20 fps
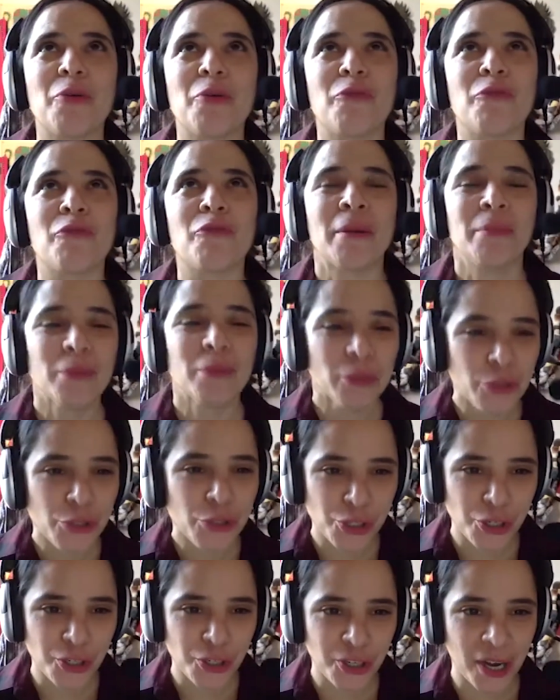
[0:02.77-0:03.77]

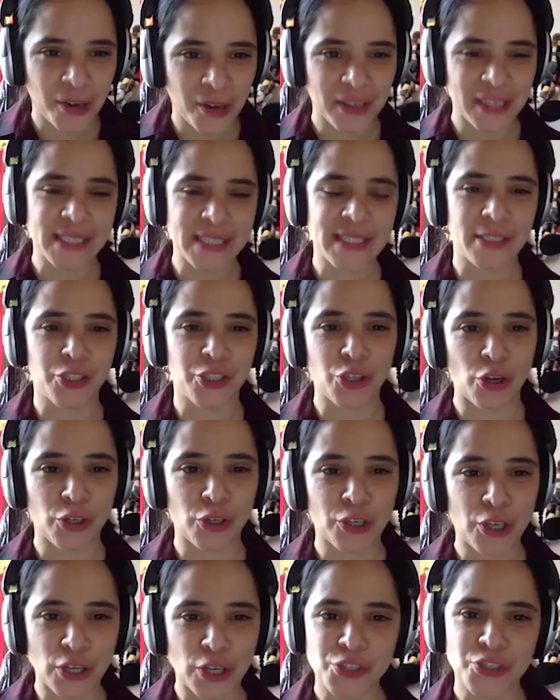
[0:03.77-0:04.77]
revolutionaries
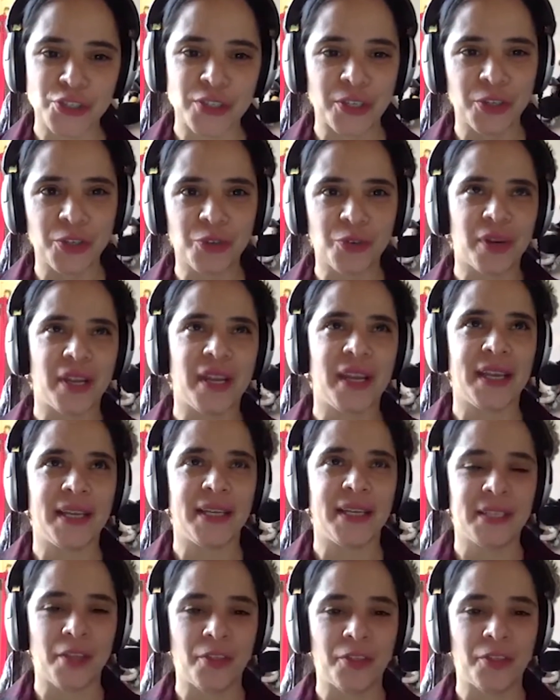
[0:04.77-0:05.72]
don't concentrate